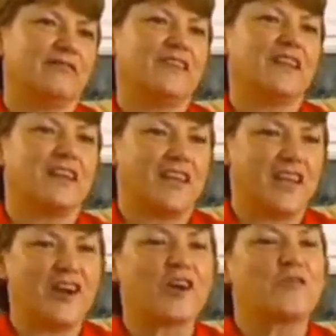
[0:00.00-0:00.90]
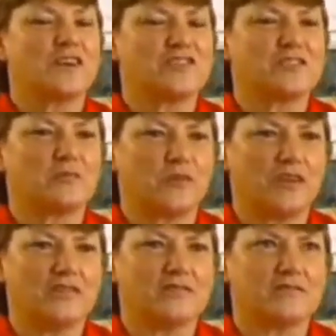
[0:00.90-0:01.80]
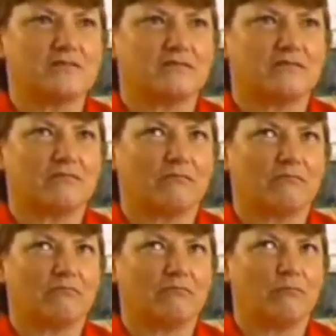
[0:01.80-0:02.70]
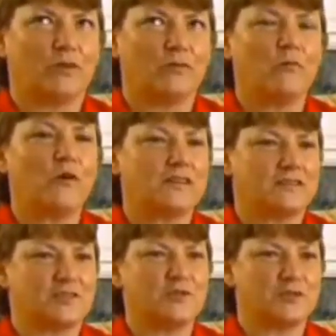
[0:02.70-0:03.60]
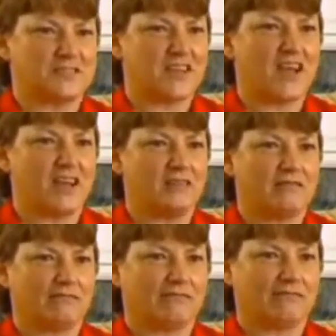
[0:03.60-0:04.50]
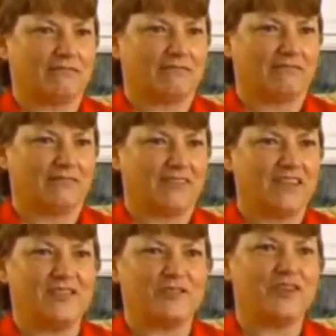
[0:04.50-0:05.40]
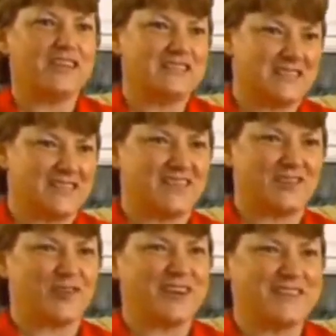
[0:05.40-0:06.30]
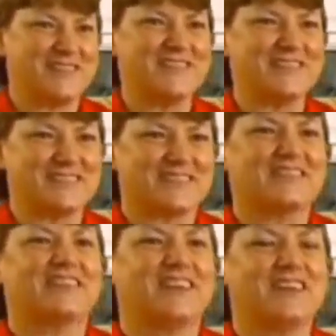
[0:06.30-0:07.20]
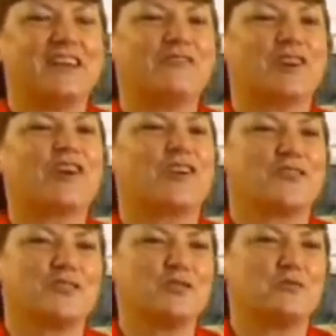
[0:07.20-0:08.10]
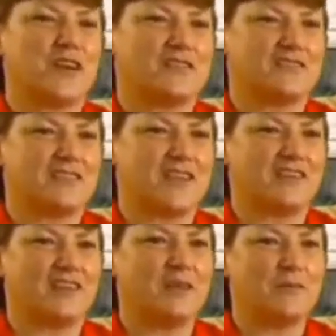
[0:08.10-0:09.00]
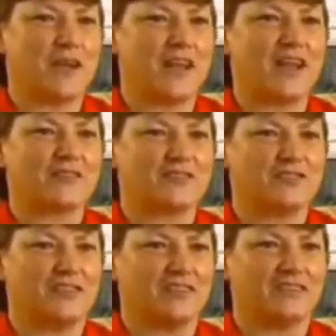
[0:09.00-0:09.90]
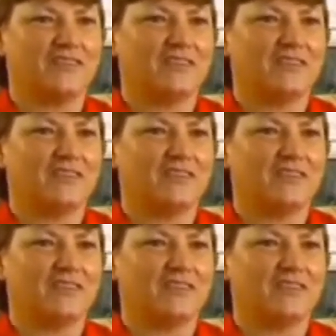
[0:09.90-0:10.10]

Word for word: Okay. And our question was well, what is to decide? Either he did or he didn't. It never occurred to us that he might actually